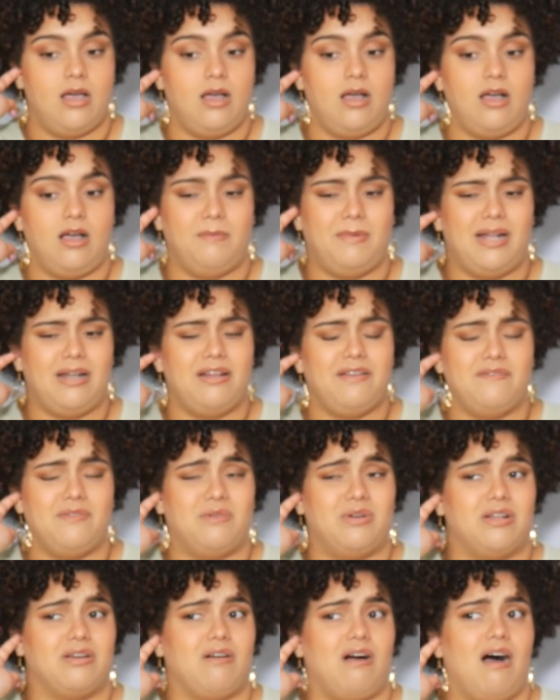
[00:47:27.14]
Um, and I don't even
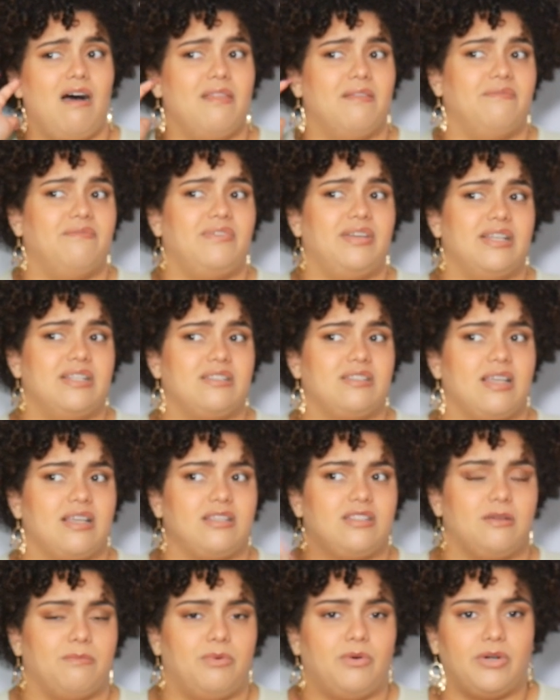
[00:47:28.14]
want to call them fans, like
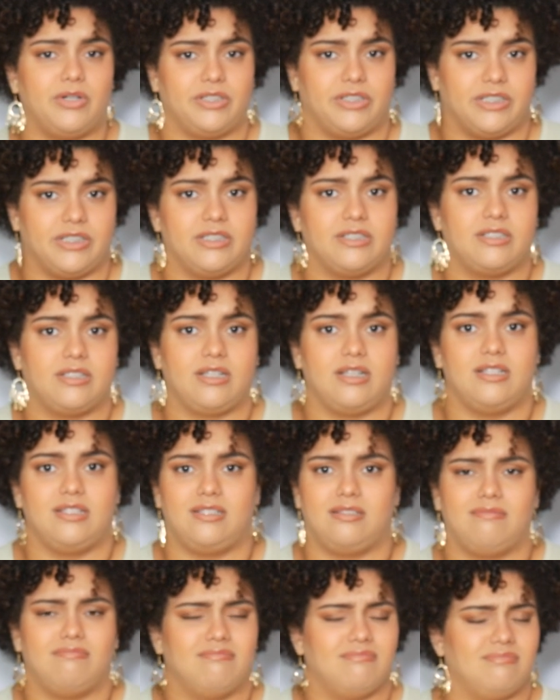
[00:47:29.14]
supporters, because
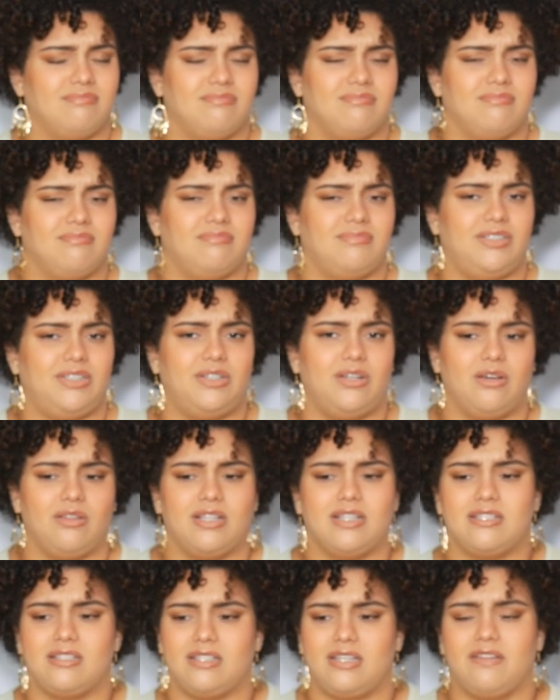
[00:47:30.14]
you know
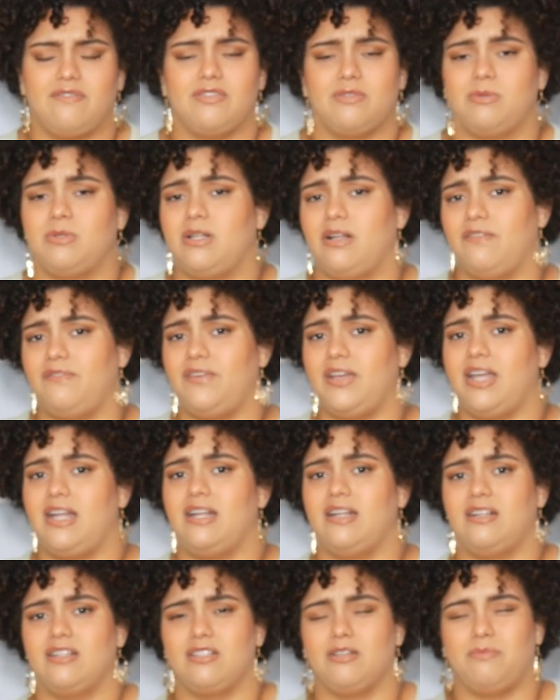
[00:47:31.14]
there's a difference between a fan
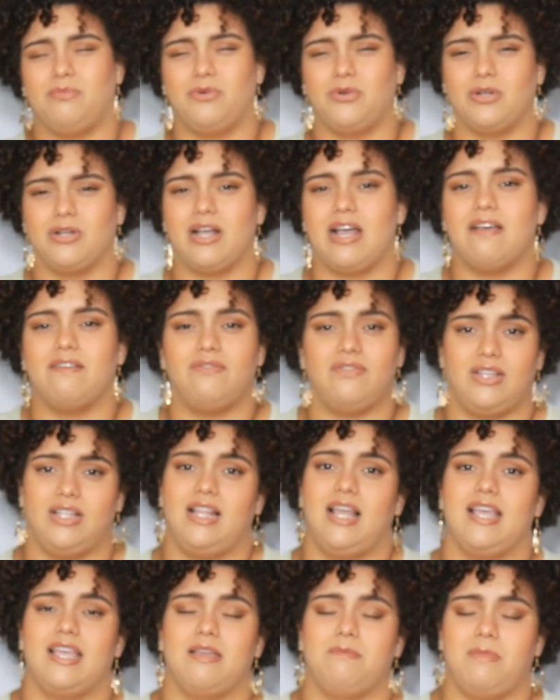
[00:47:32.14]
and a supporter. I feel
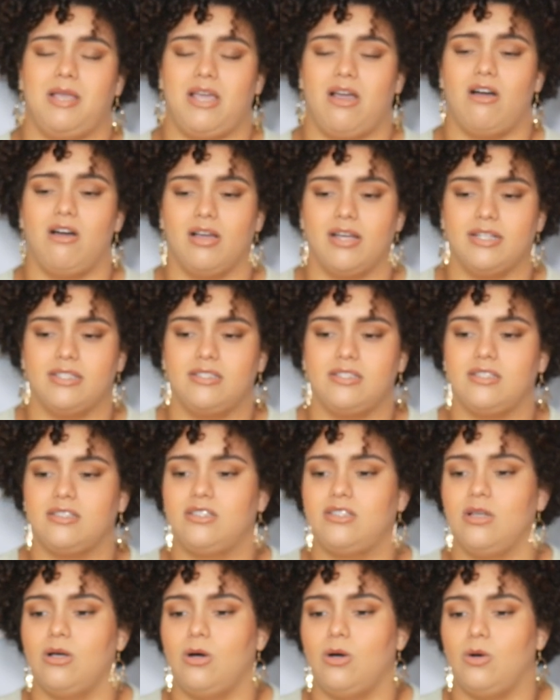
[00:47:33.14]
like in my heart.
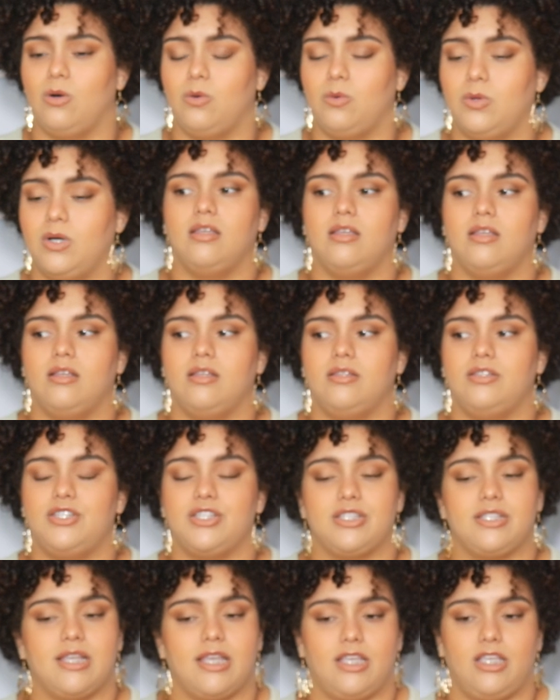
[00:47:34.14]
So
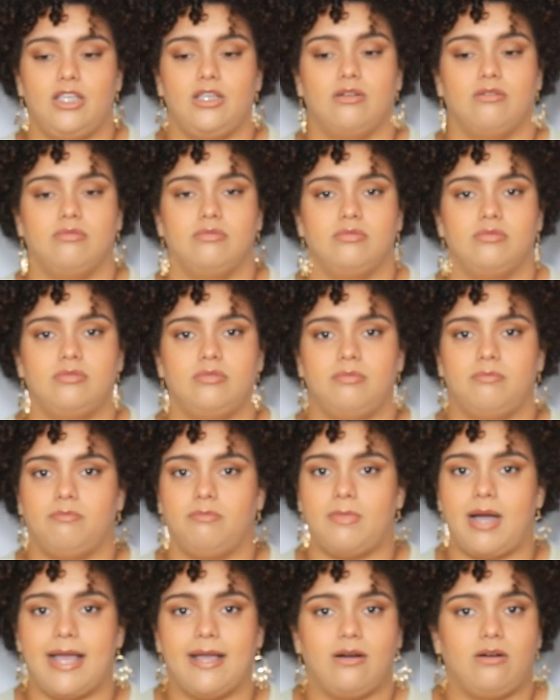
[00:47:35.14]
just like you,
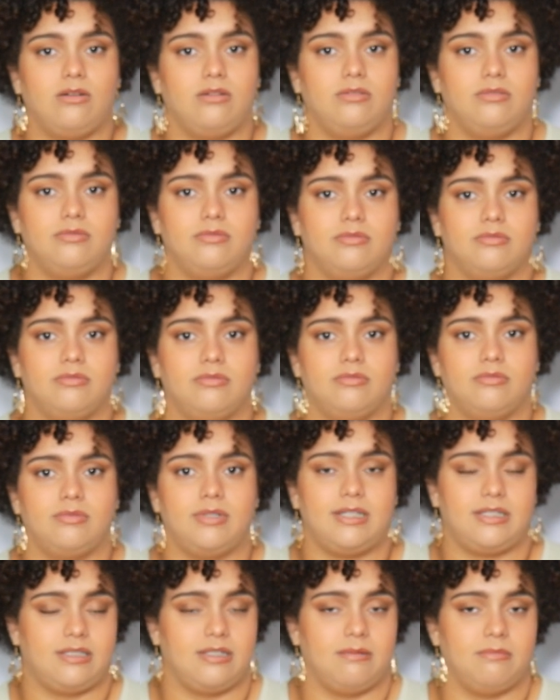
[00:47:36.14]
my goal
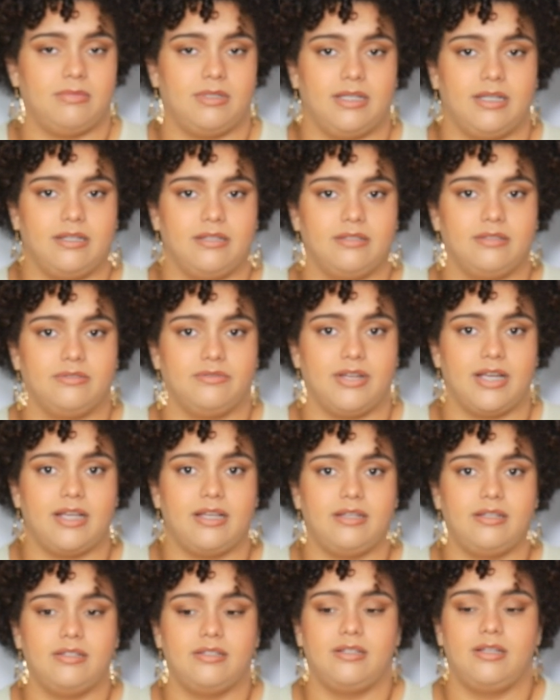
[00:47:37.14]
is something, right?